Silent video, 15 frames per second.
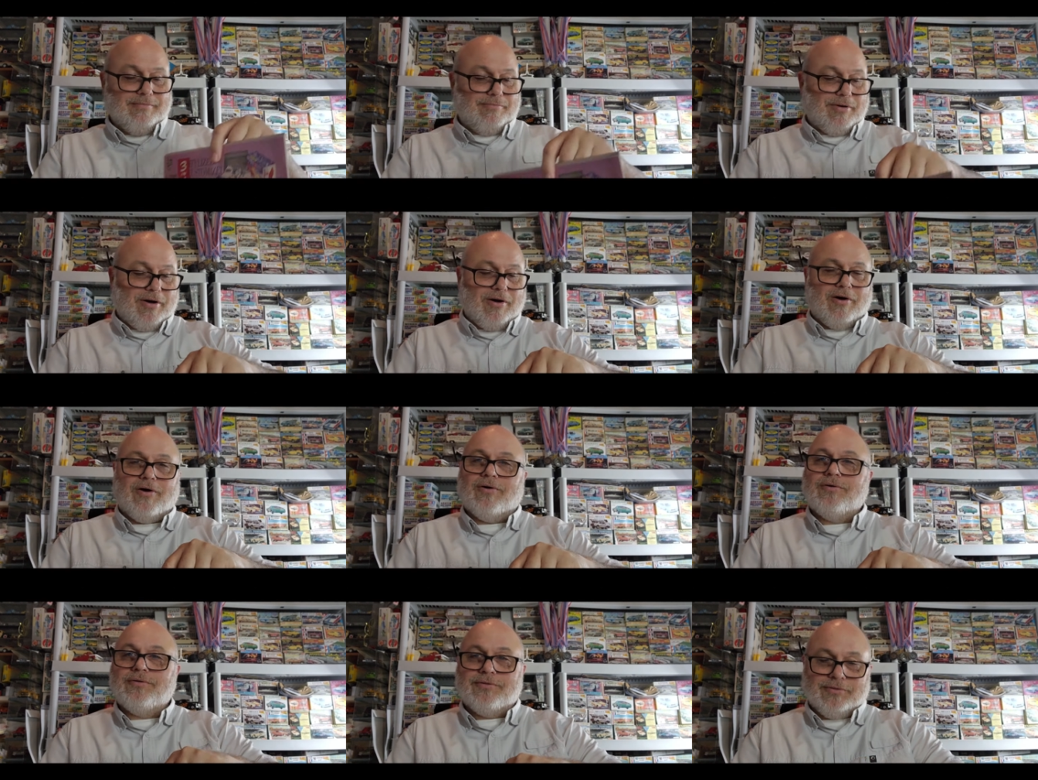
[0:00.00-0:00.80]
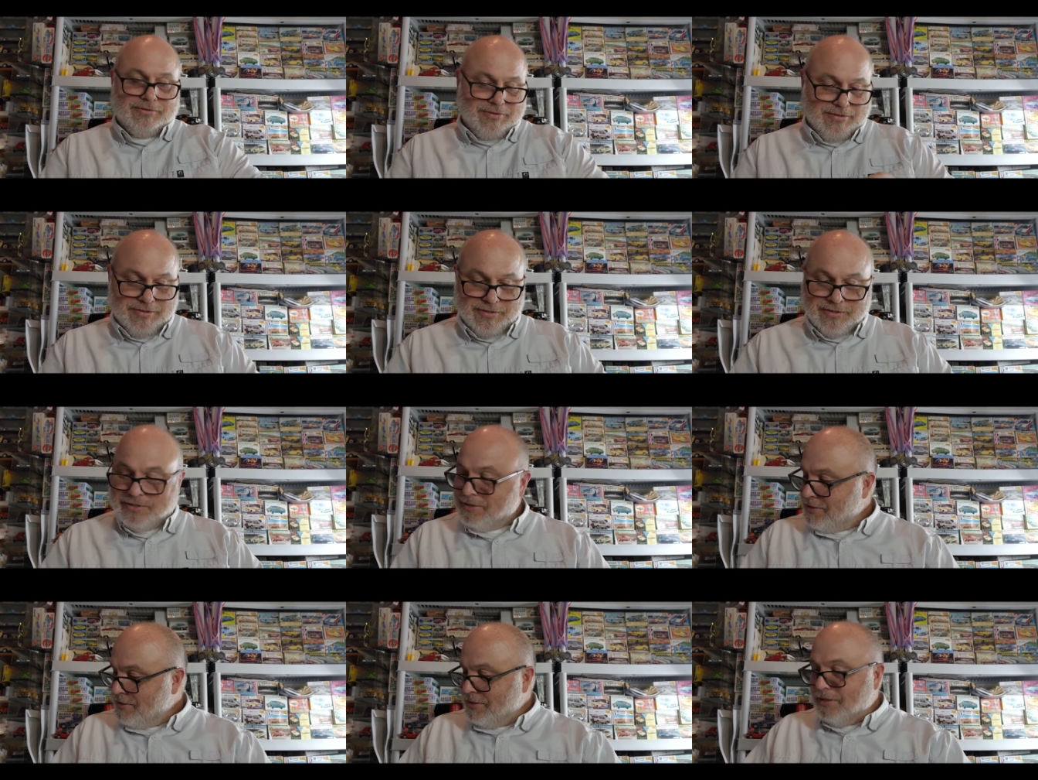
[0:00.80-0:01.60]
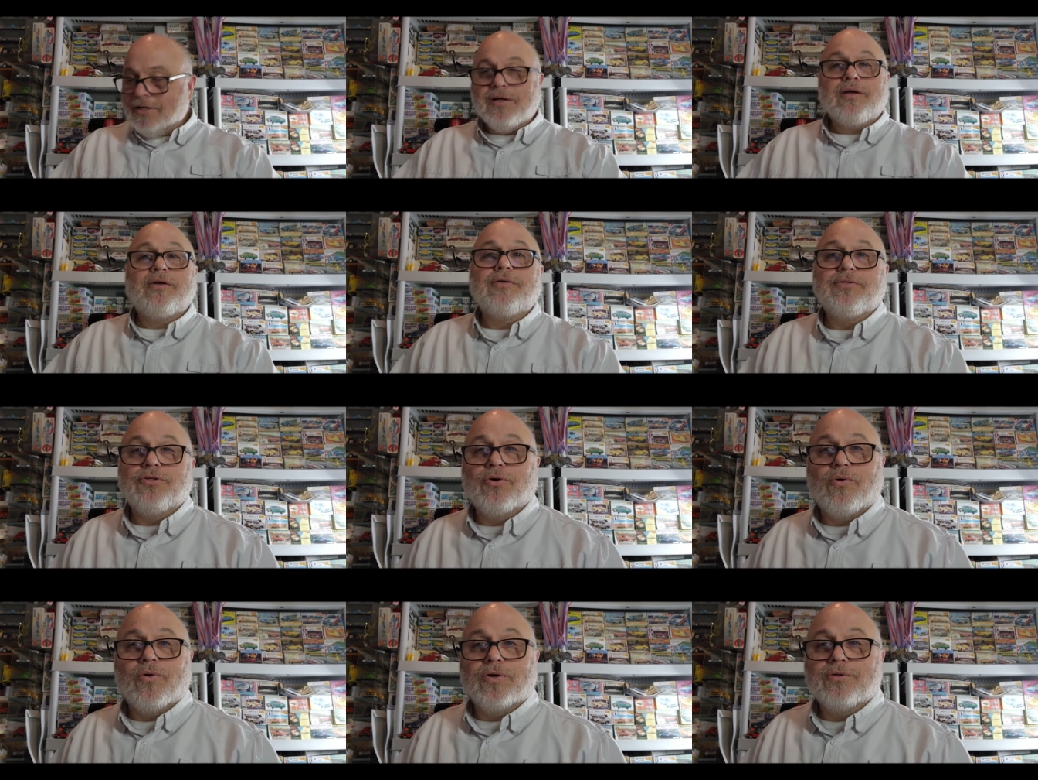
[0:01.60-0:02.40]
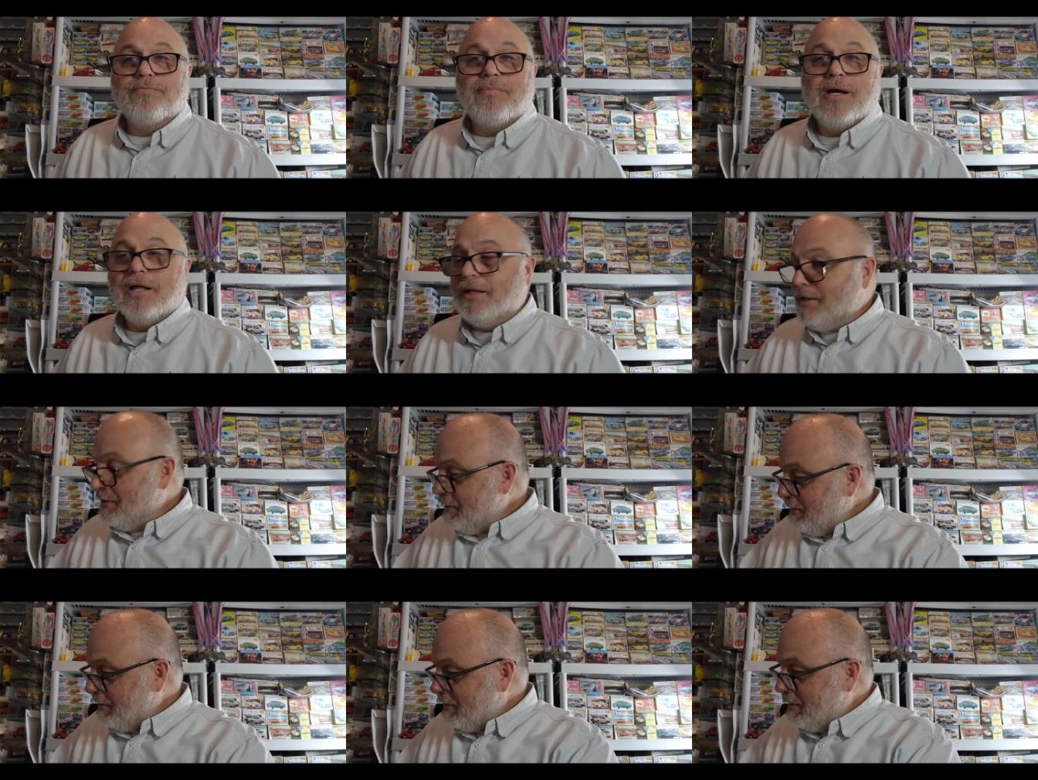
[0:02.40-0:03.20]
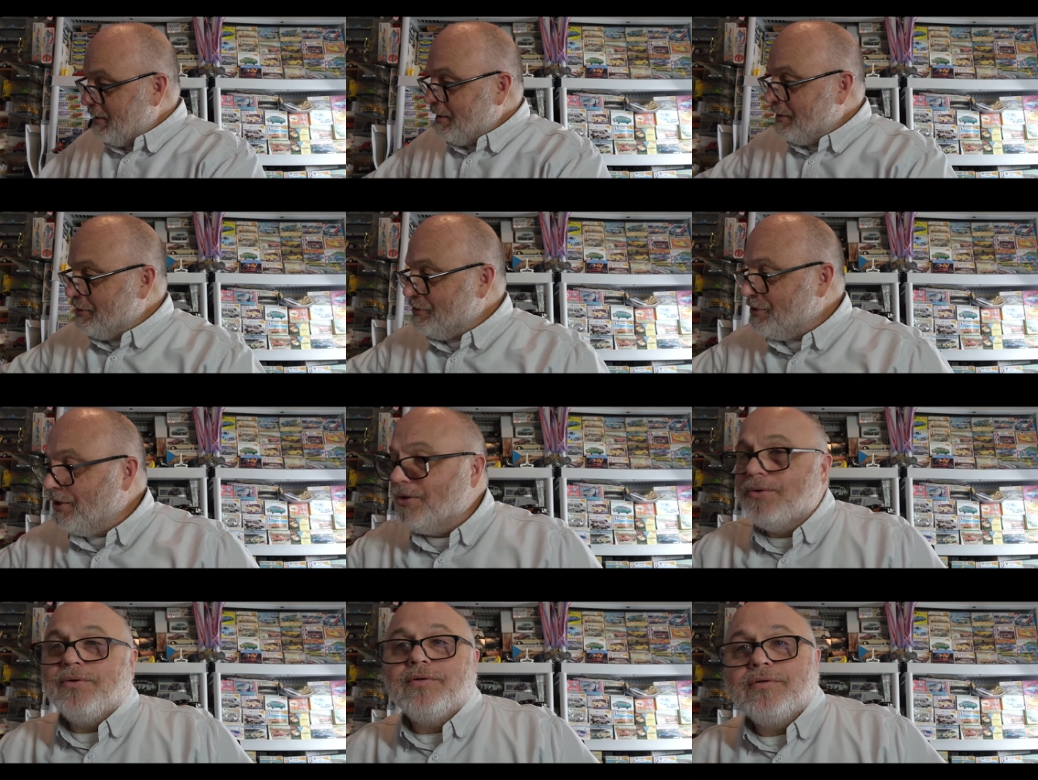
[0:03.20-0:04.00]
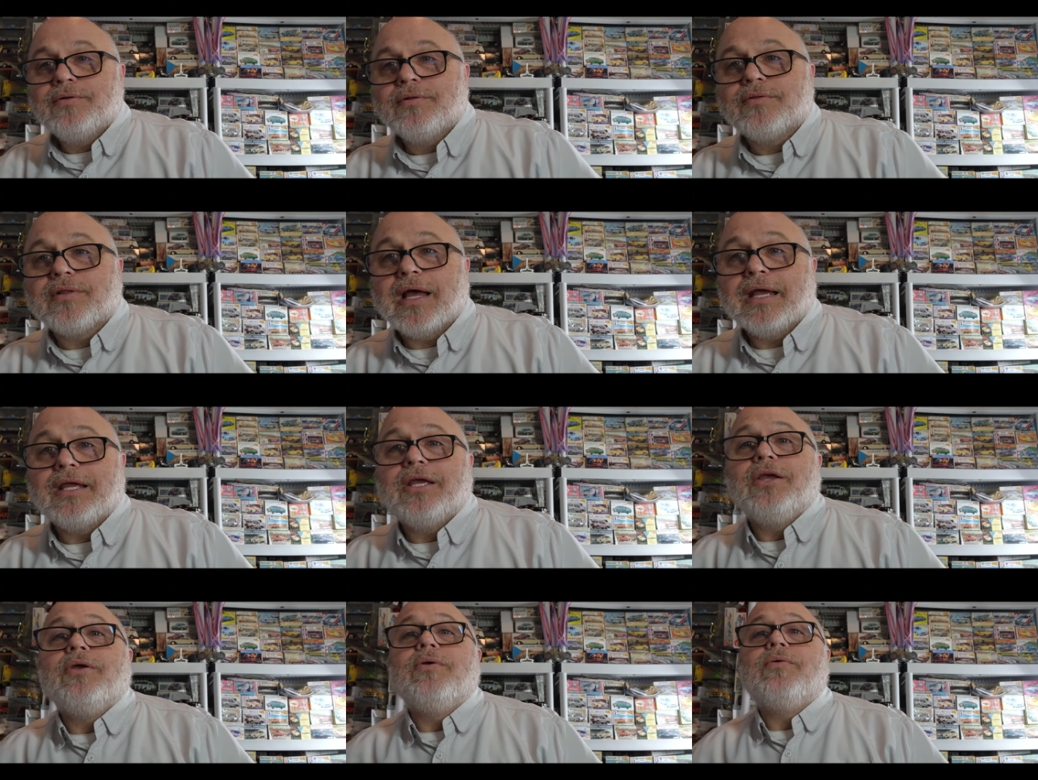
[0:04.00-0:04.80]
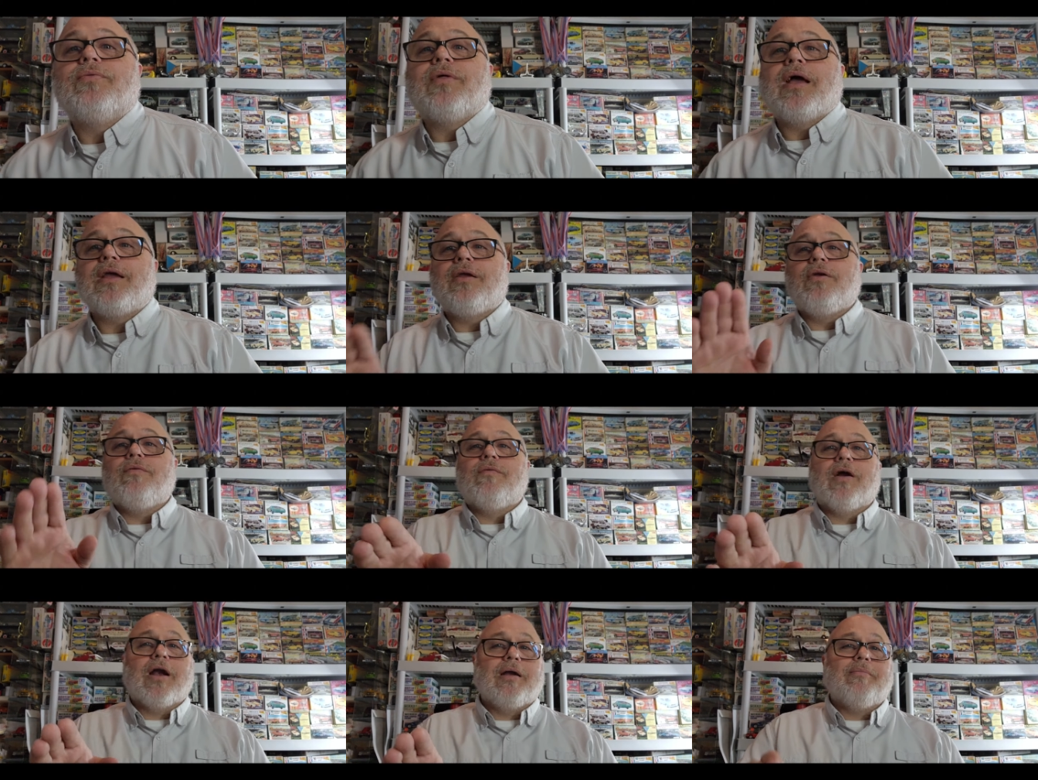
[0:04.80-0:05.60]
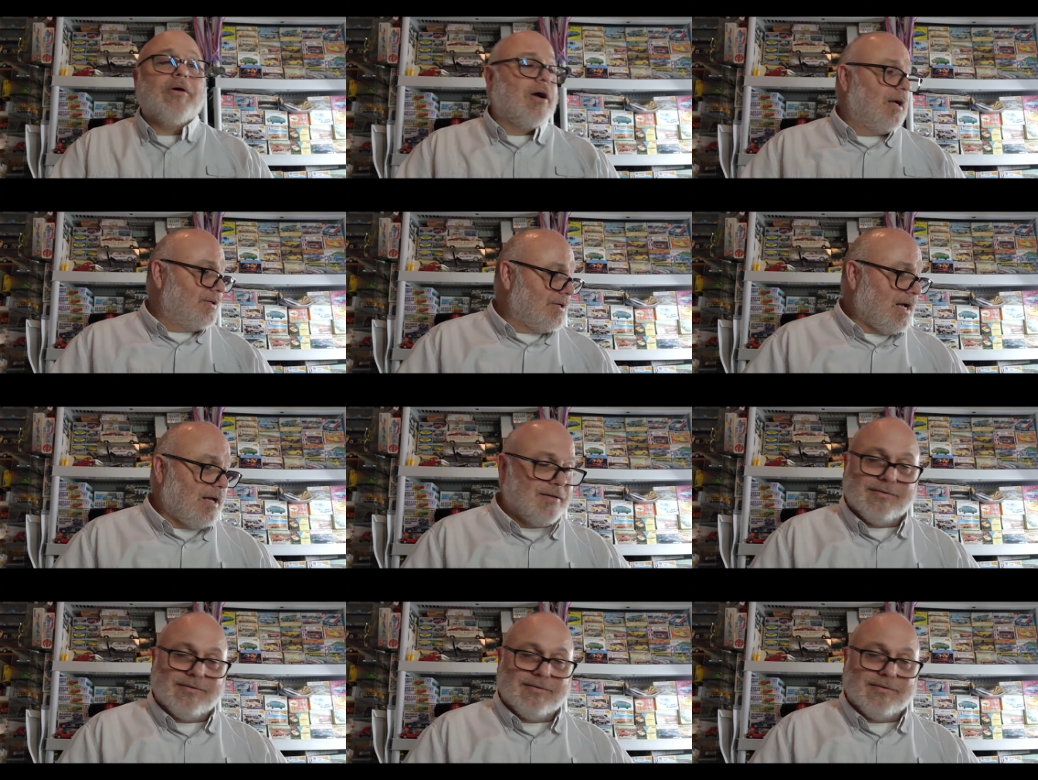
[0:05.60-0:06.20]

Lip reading: Paul, George, Bella, June, thank you. Thank you very much.